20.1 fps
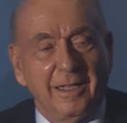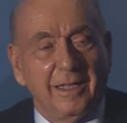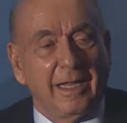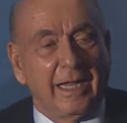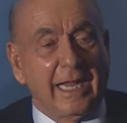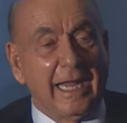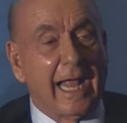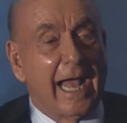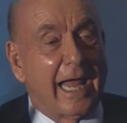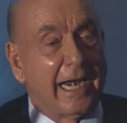
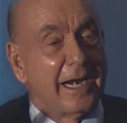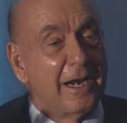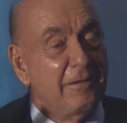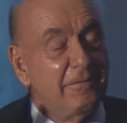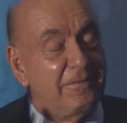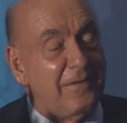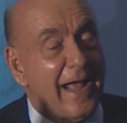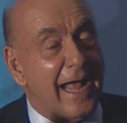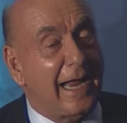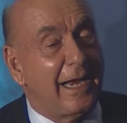he had an
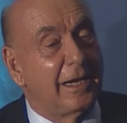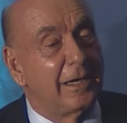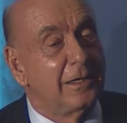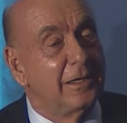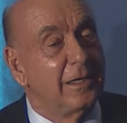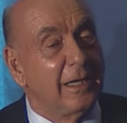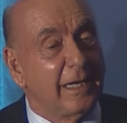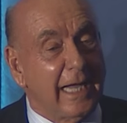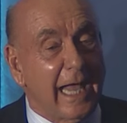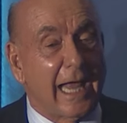
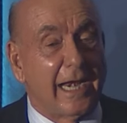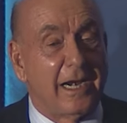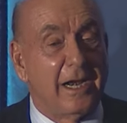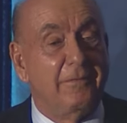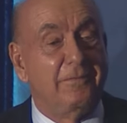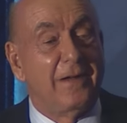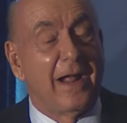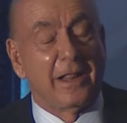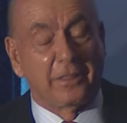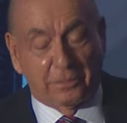
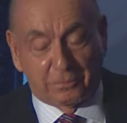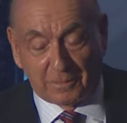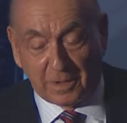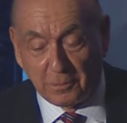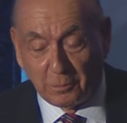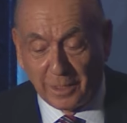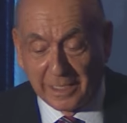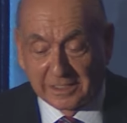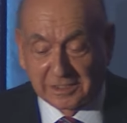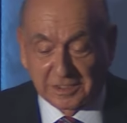event 3
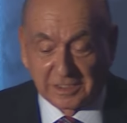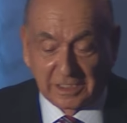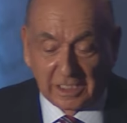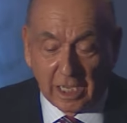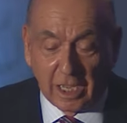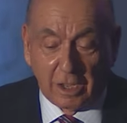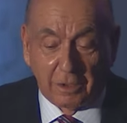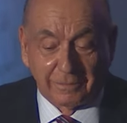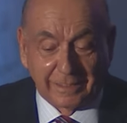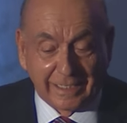weeks ago